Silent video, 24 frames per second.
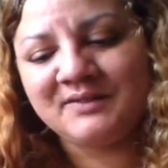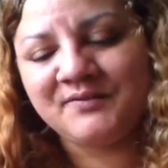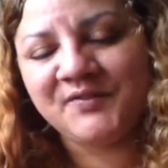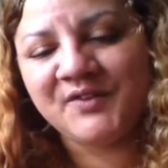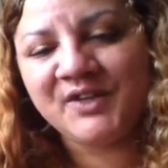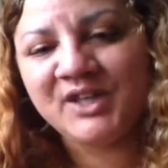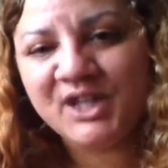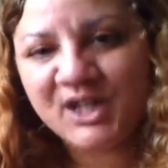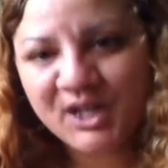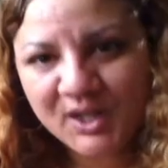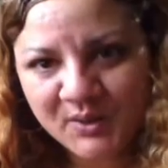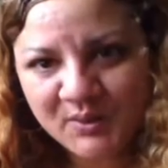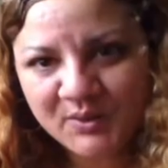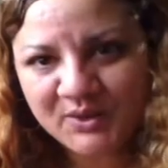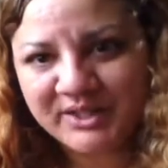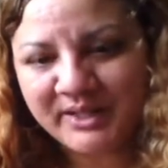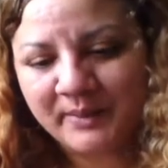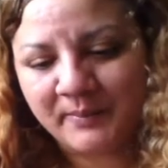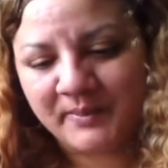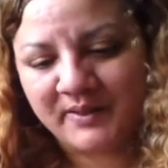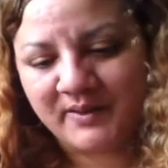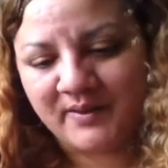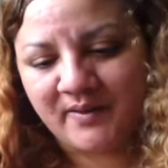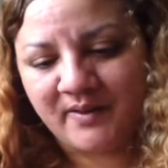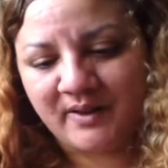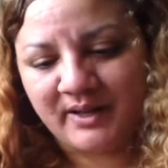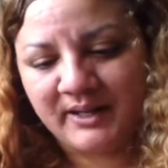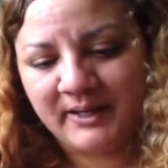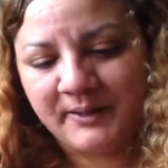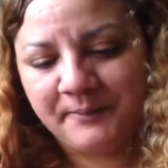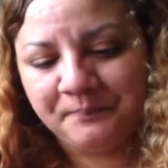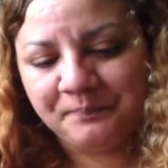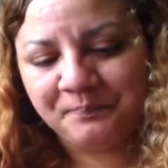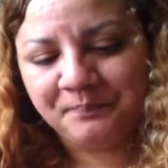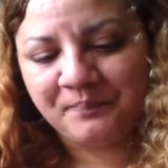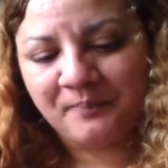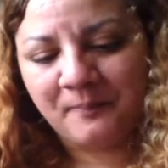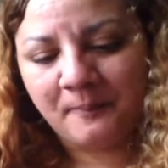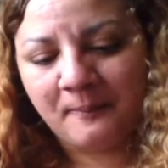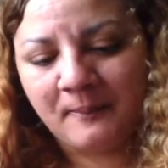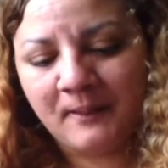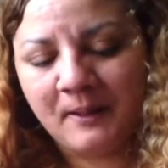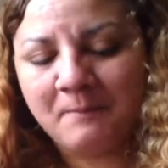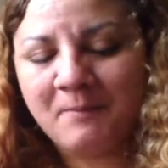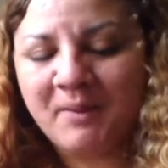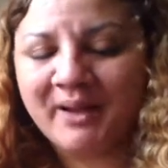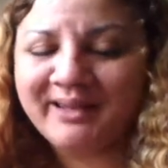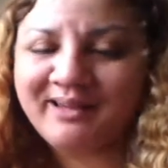for you, Gemini,
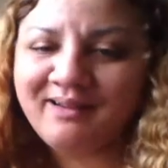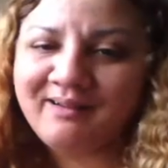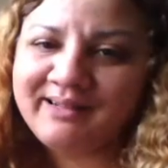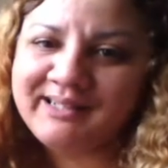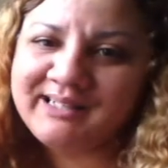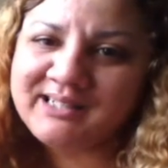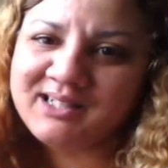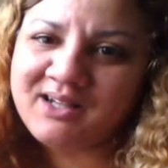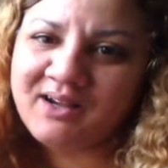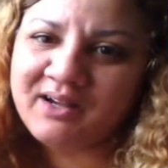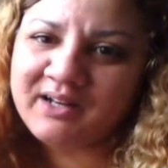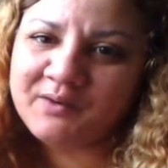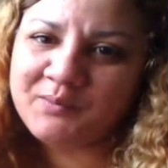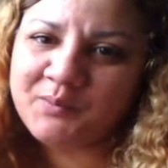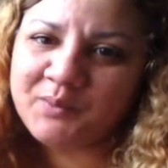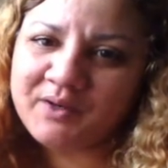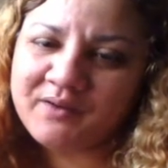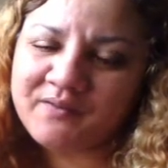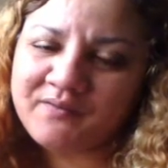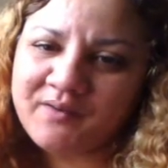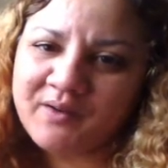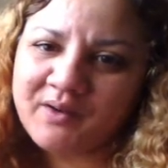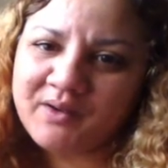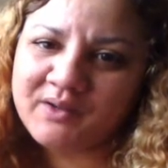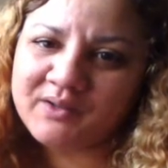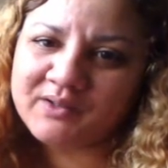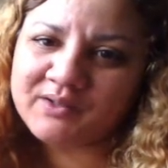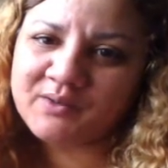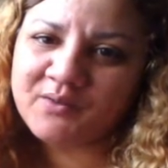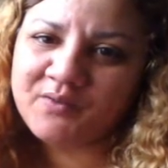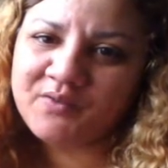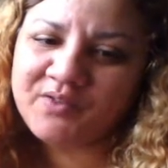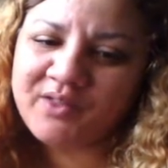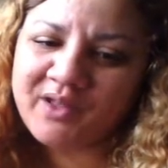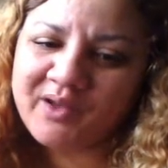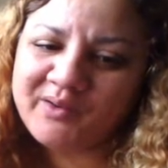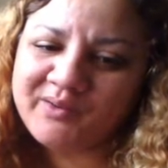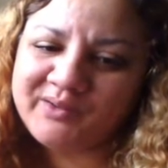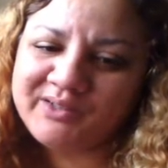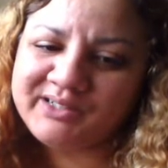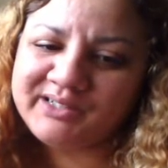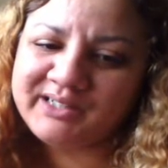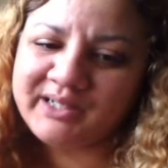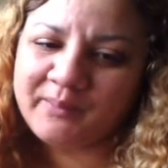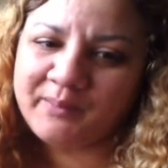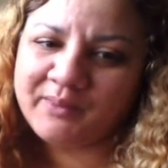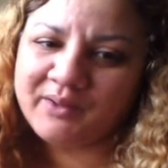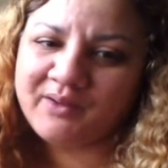my guides kind of want to focus on
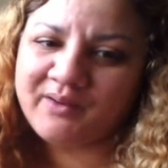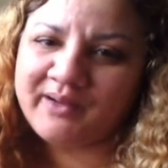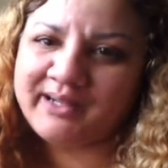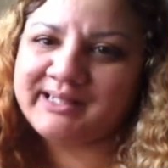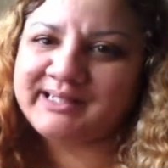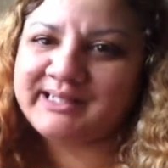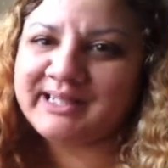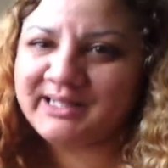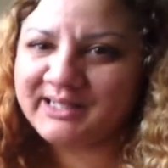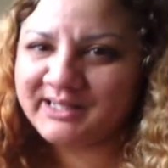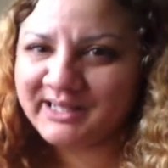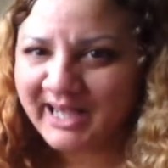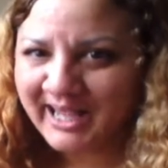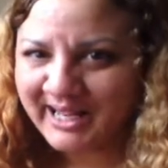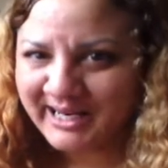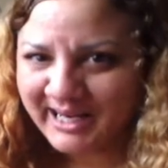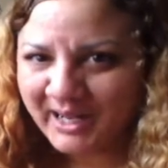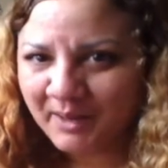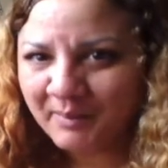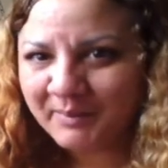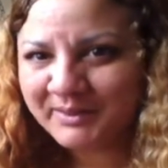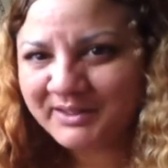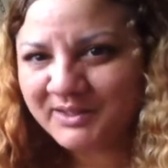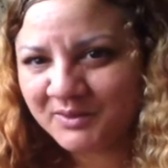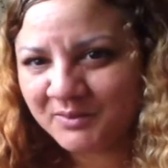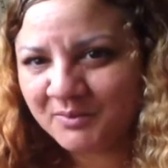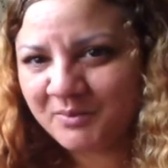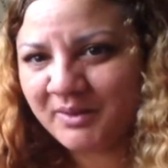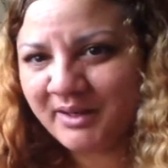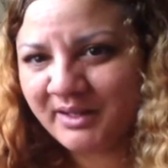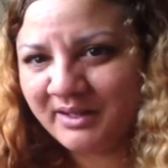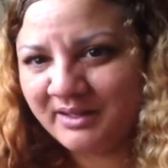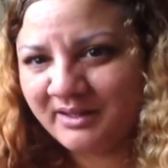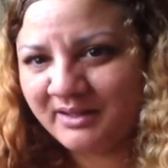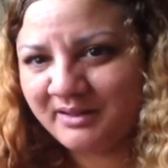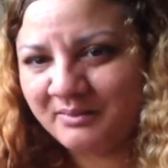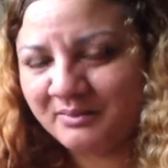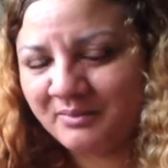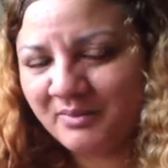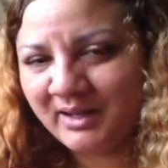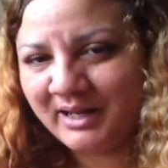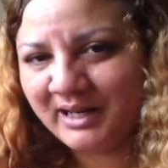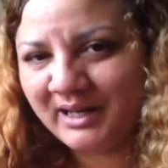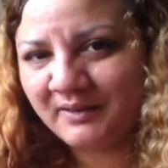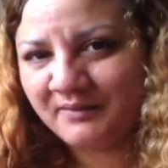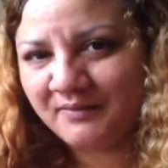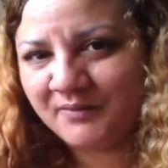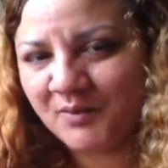those Geminis and, and how I do my,
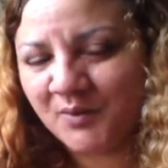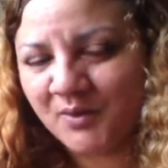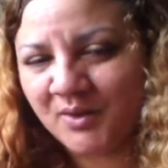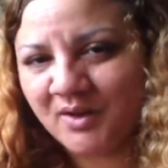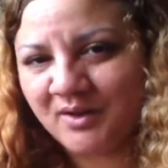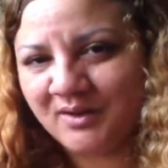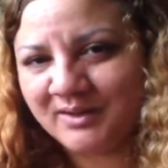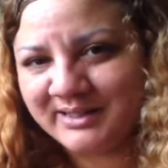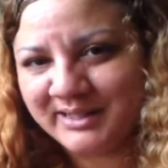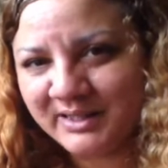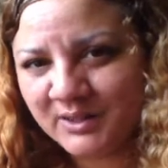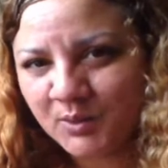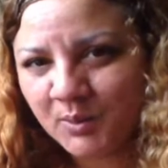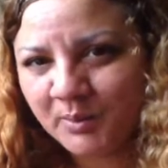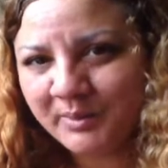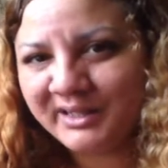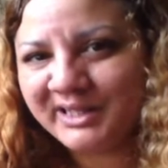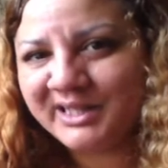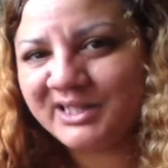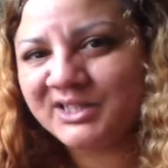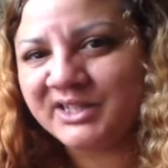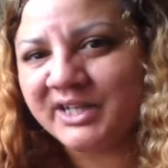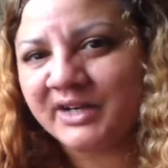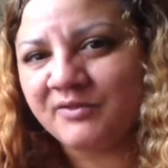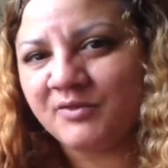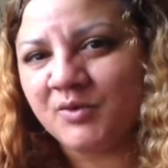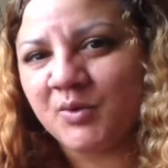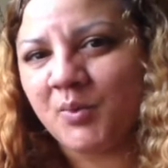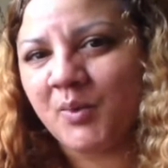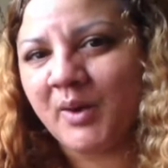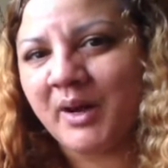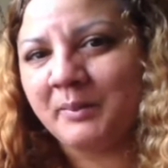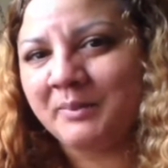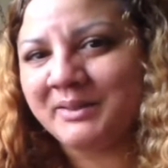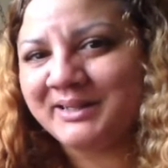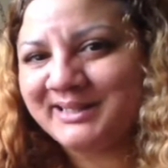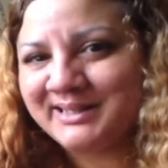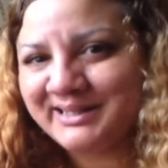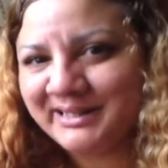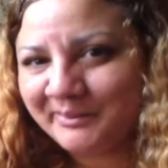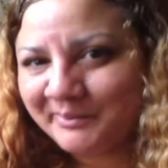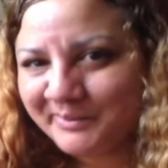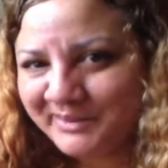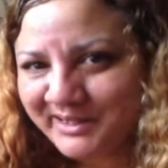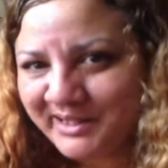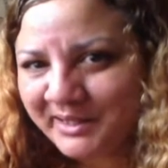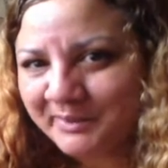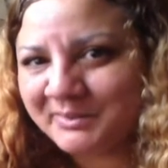my love forecast, and normally in a general way, but
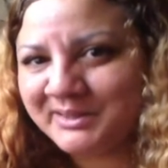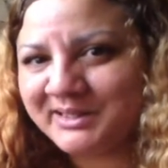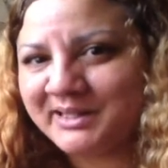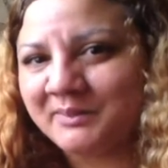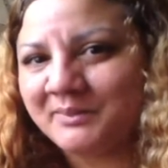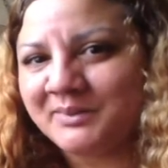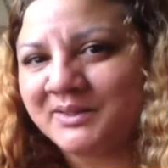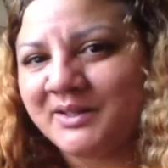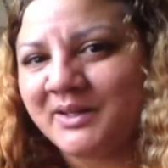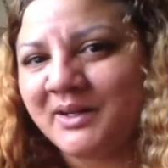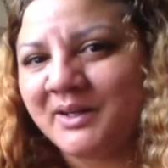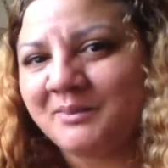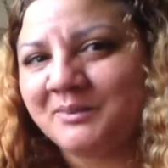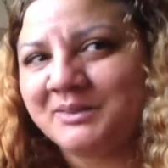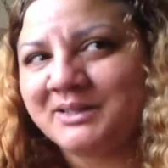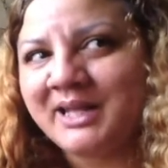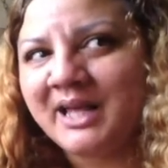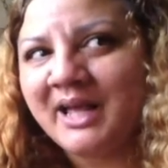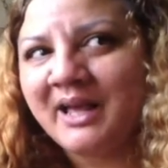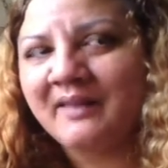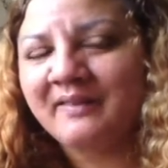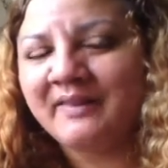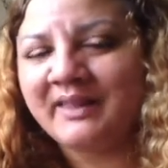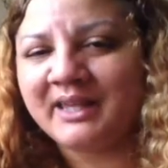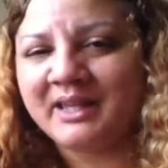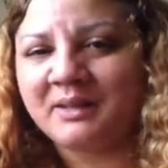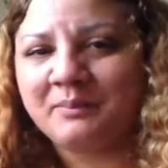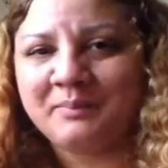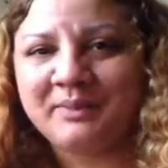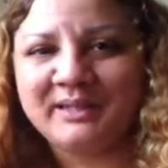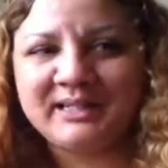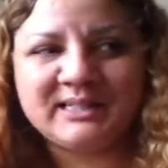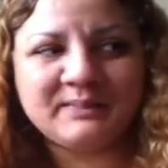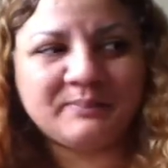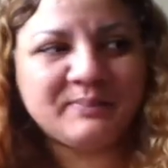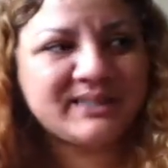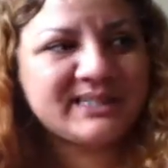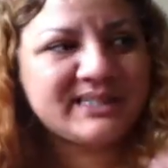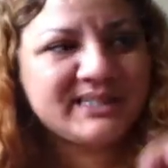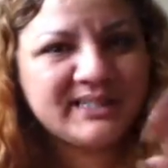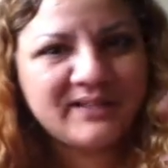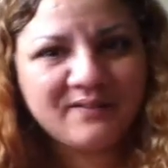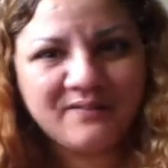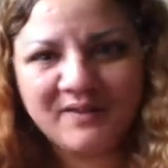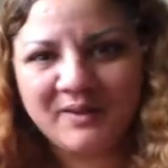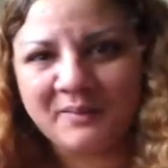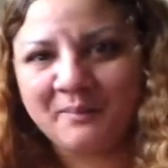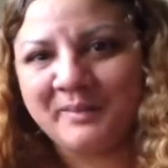sometimes, sometimes there can be
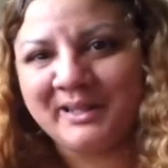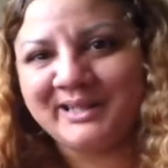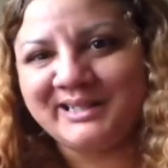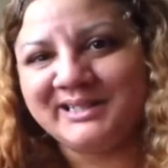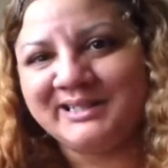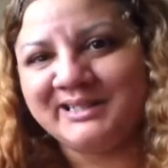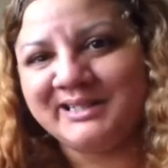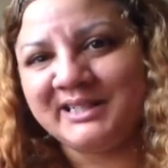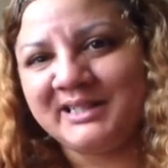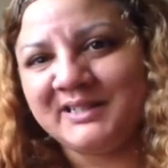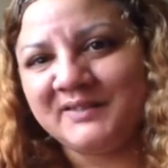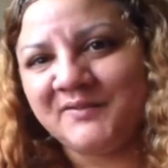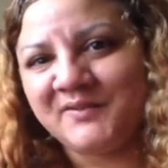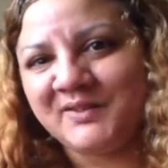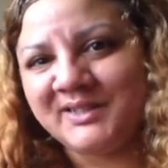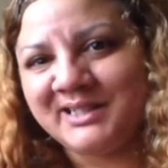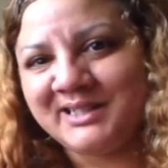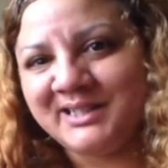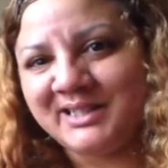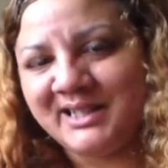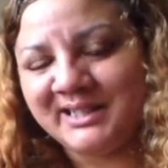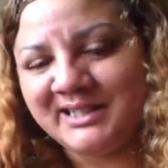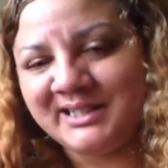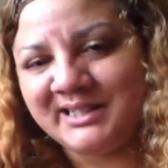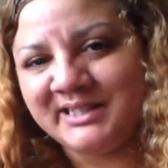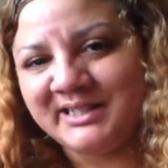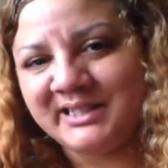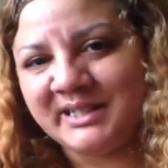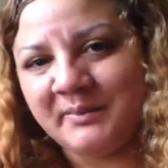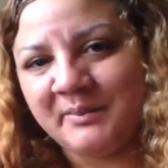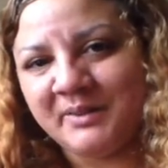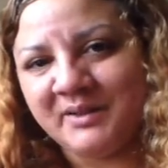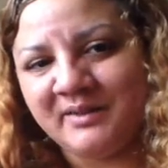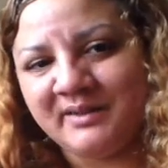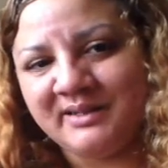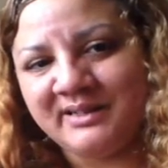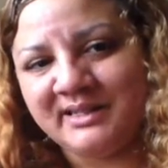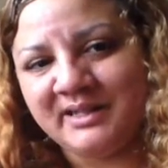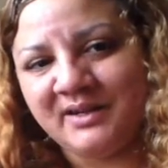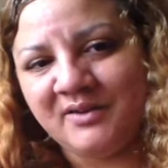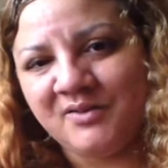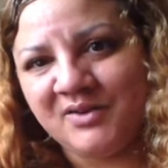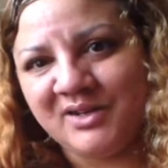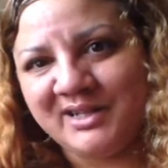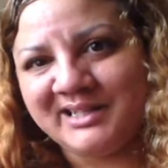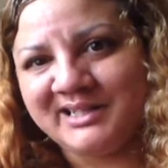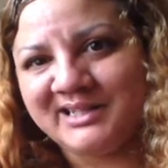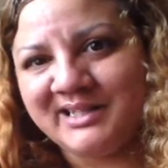specific messages for certain Geminis that
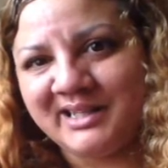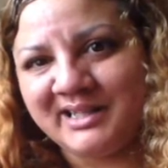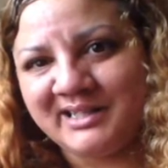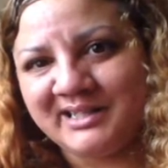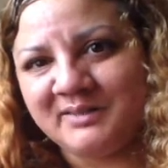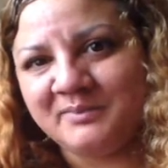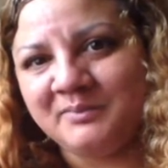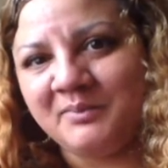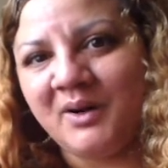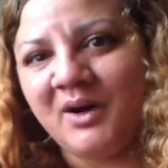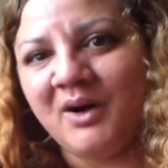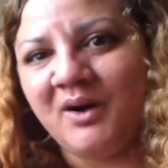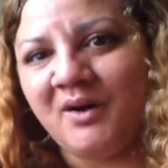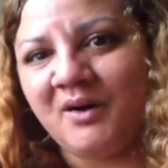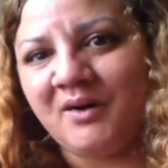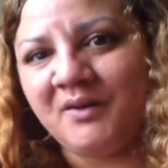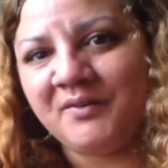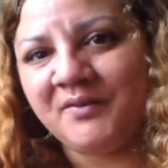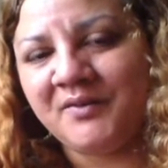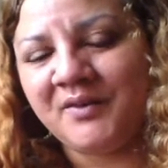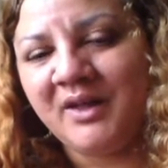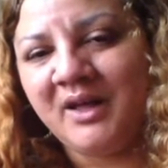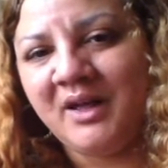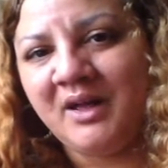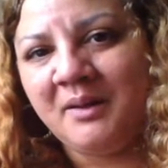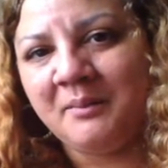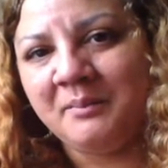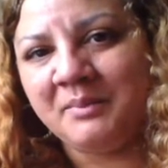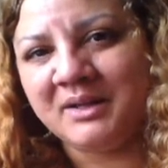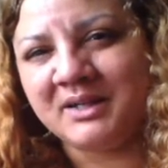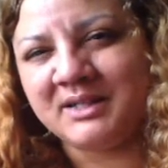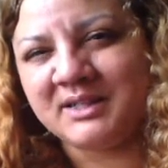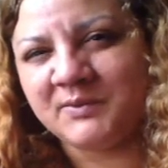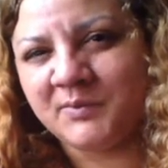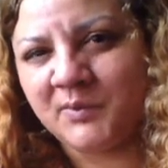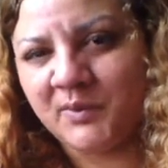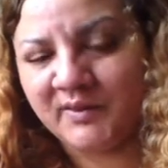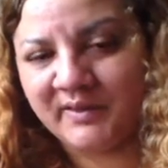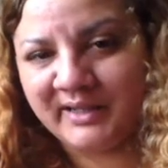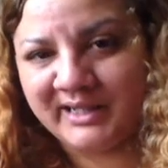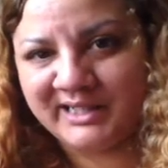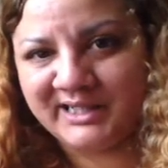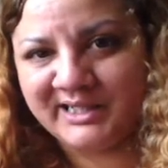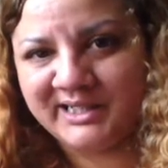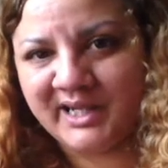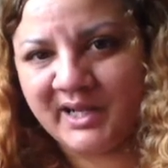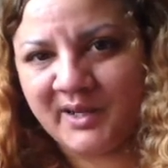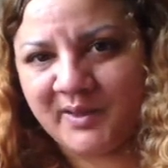are on a certain path because of what
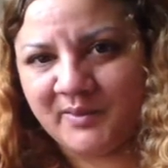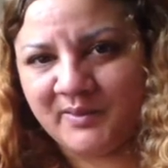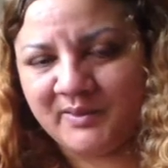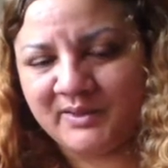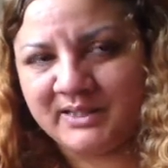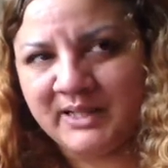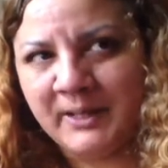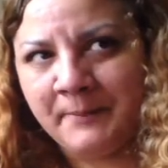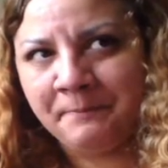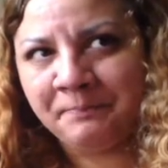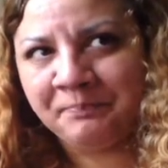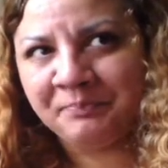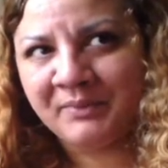they chose.